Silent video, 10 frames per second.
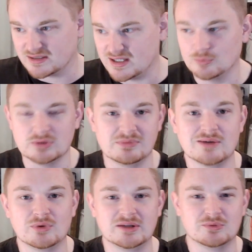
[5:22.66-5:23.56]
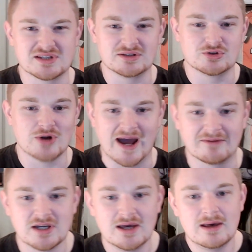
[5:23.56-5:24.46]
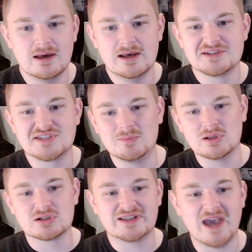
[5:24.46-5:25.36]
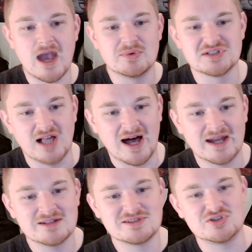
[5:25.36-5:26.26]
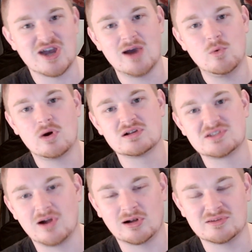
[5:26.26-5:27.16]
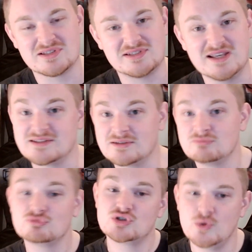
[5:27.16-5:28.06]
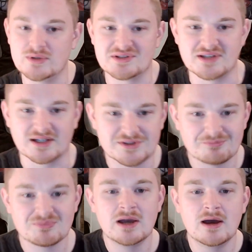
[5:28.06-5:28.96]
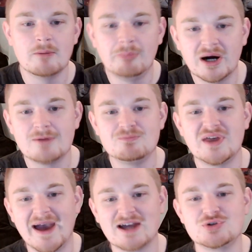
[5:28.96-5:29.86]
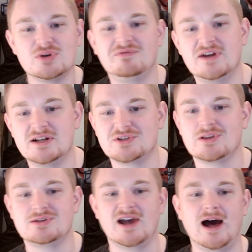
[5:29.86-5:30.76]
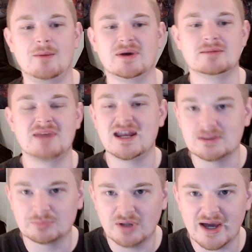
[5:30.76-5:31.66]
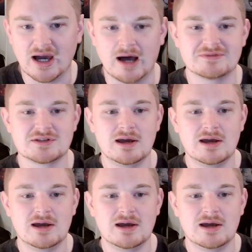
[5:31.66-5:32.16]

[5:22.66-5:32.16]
he would be when he was in the draft. Similar to Campbell's Lions, the Jaguars started this season 2-6, but they actually finished the job and made the playoffs.